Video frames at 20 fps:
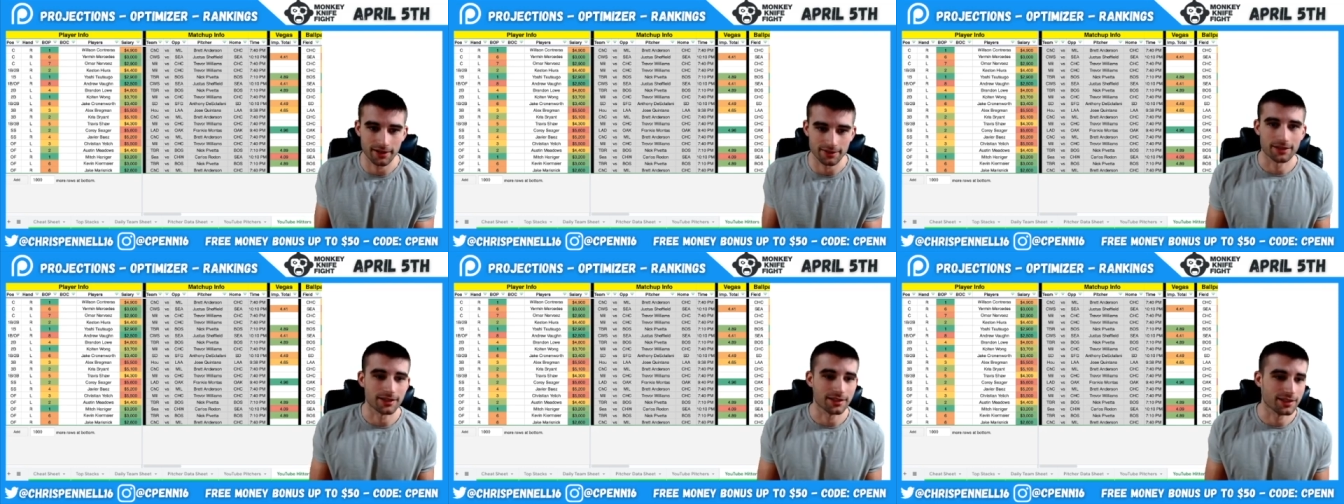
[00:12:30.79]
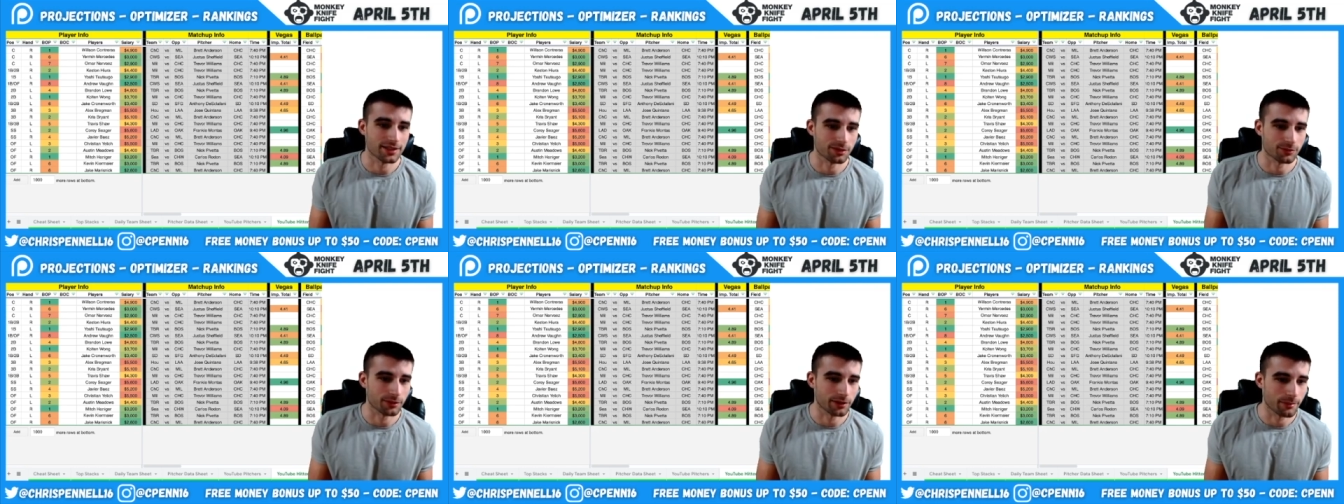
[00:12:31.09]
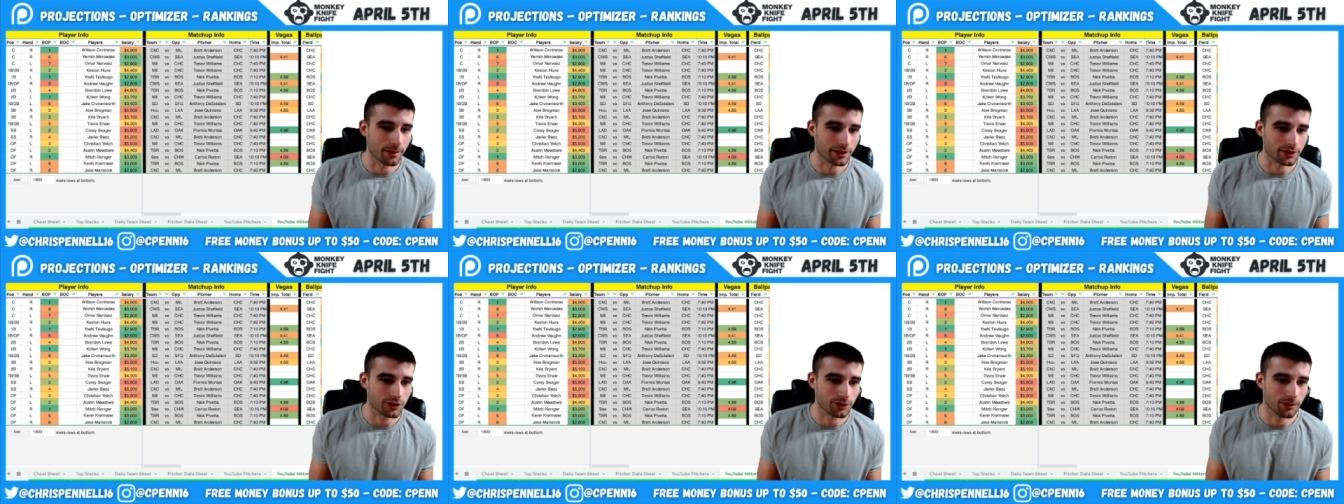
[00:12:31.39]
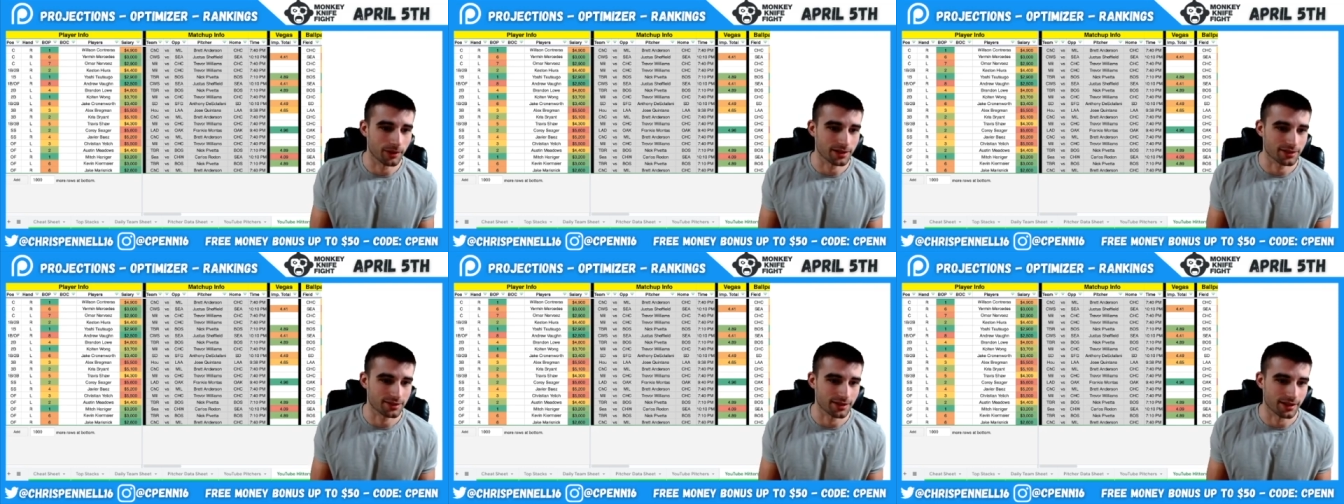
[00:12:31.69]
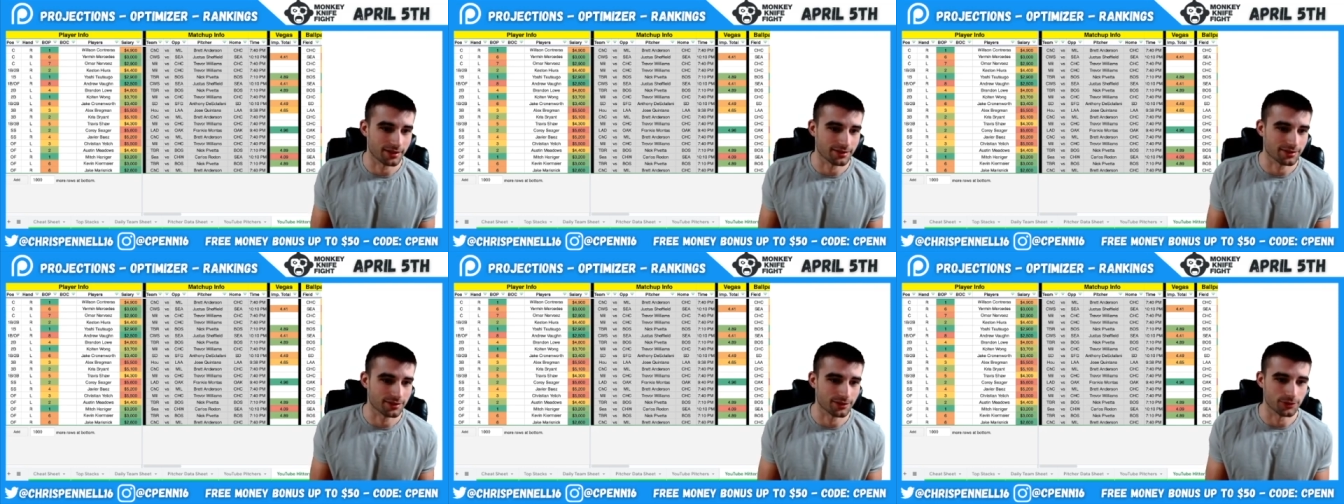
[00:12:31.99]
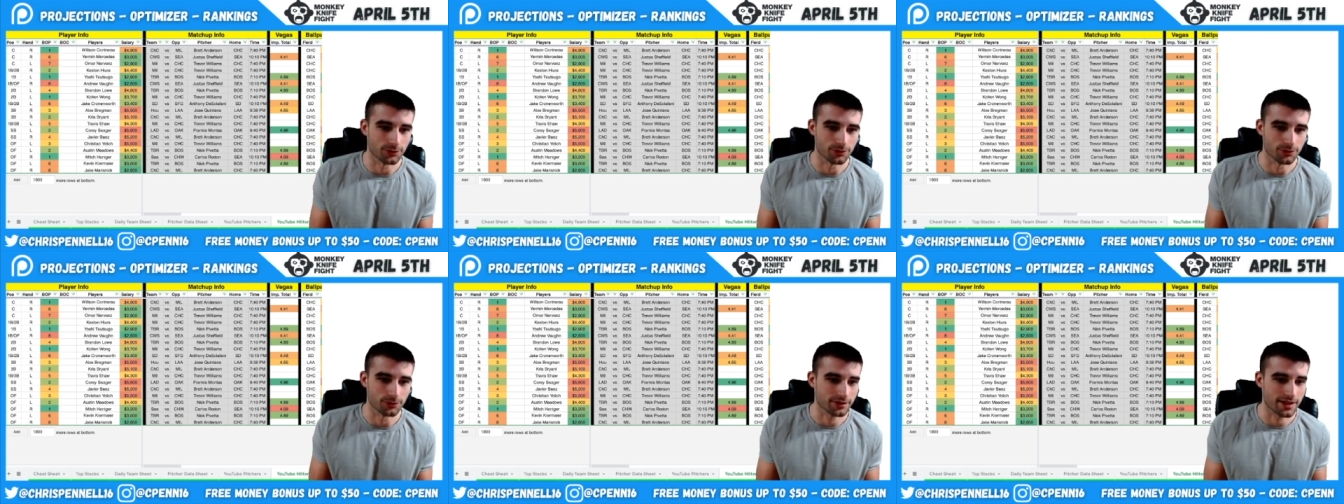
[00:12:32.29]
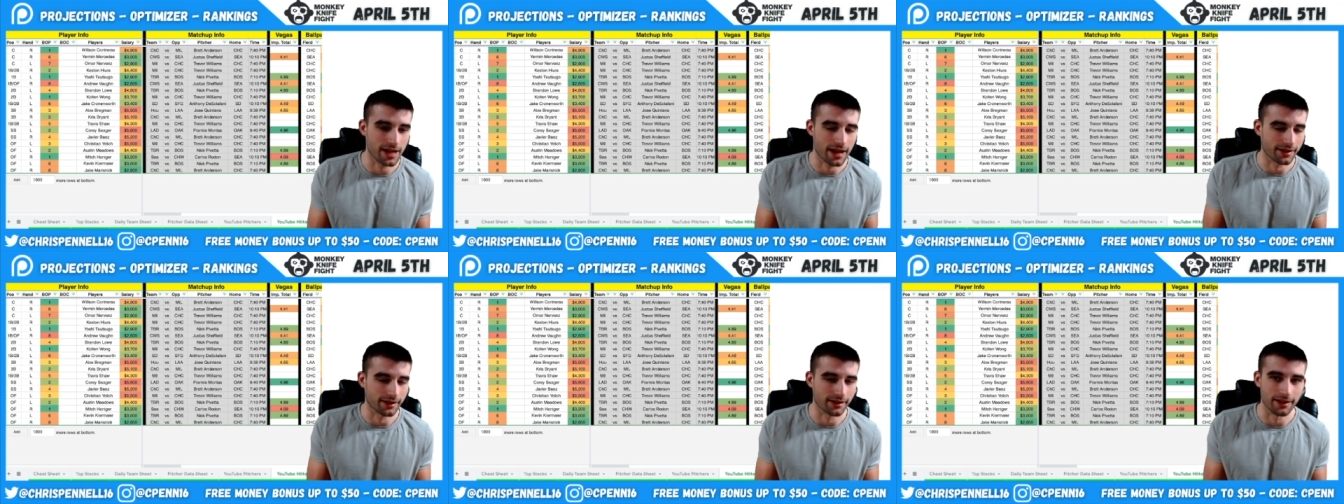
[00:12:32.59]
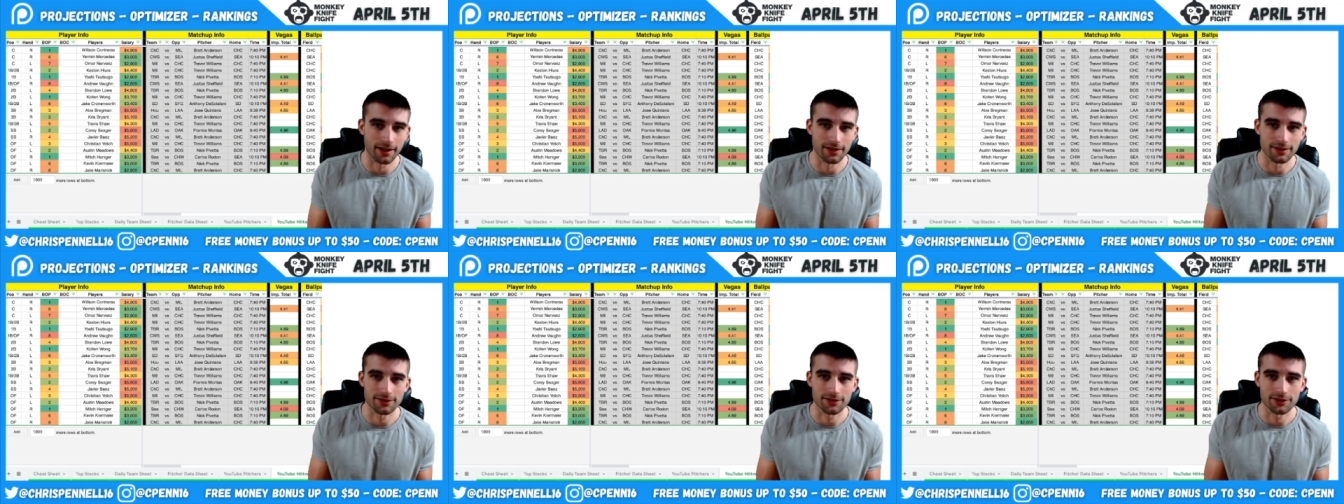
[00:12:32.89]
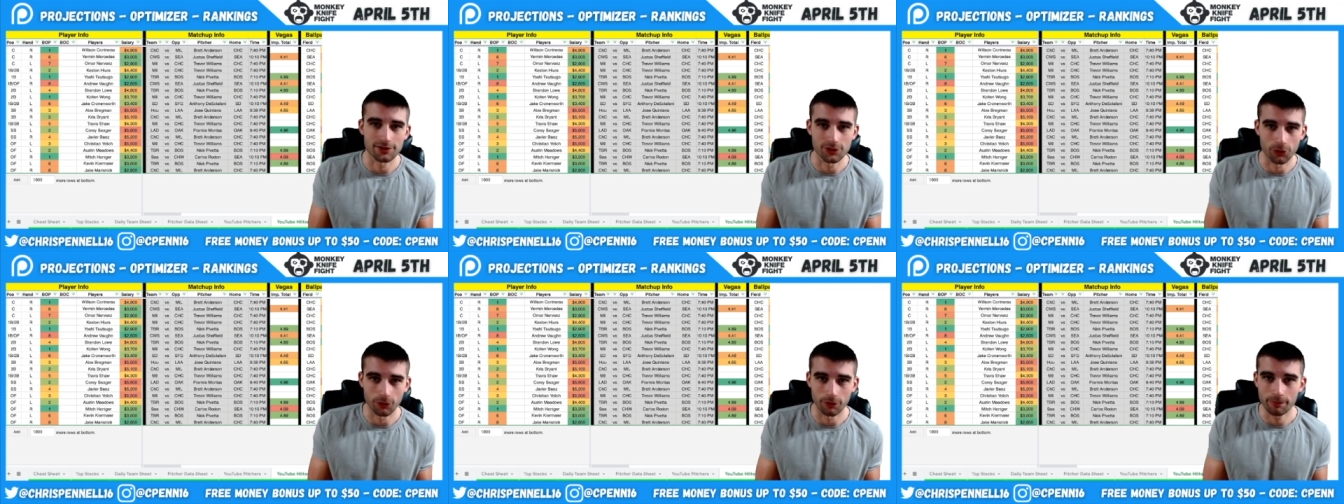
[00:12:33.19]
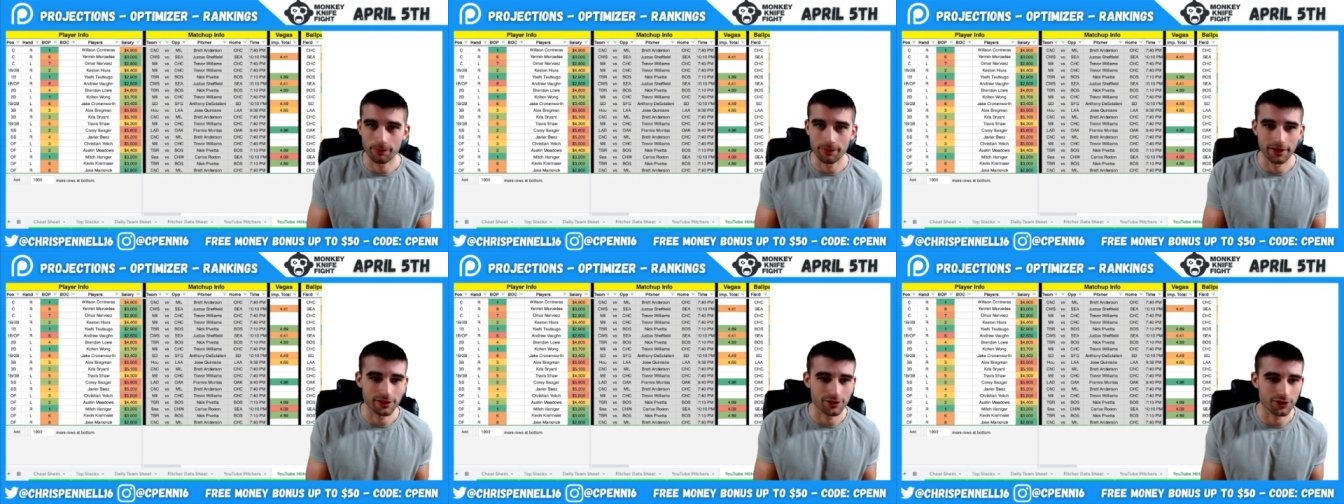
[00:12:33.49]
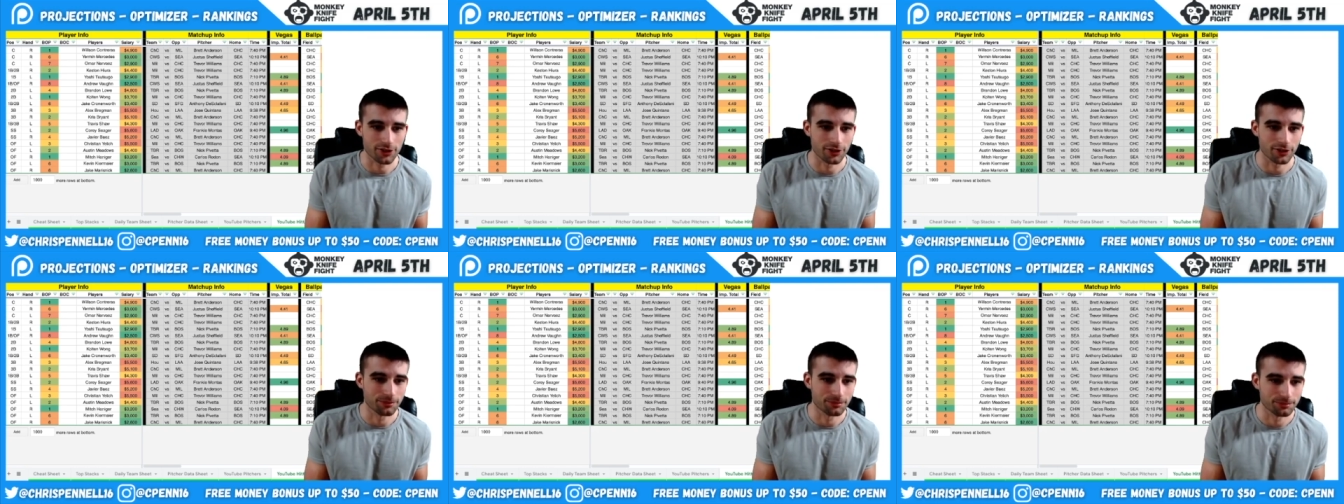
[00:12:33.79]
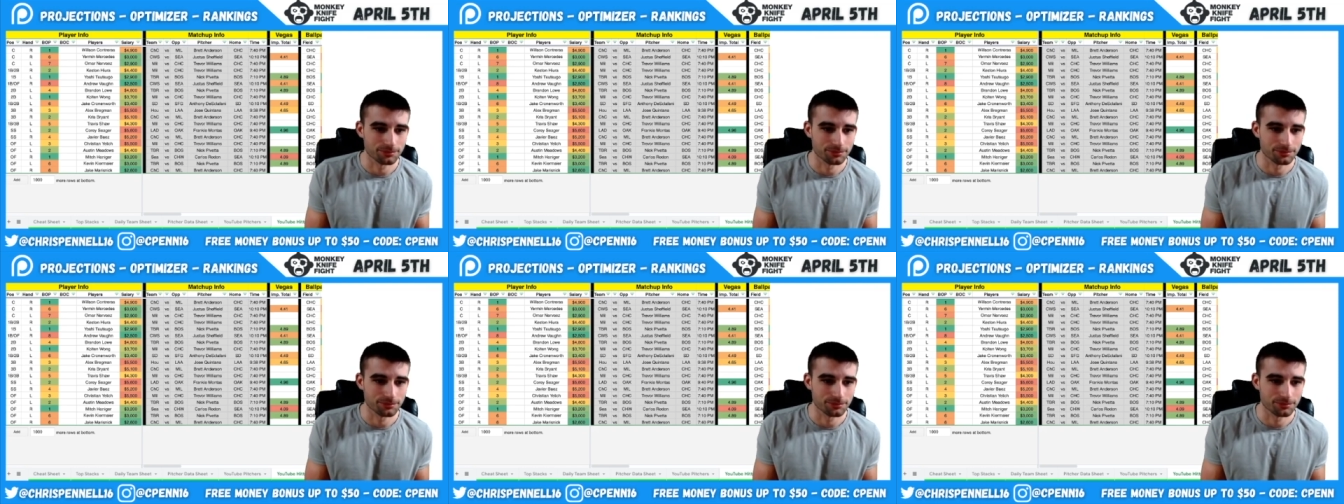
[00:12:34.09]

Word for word: because it doesn't really make too much sense to stack against your pitcher.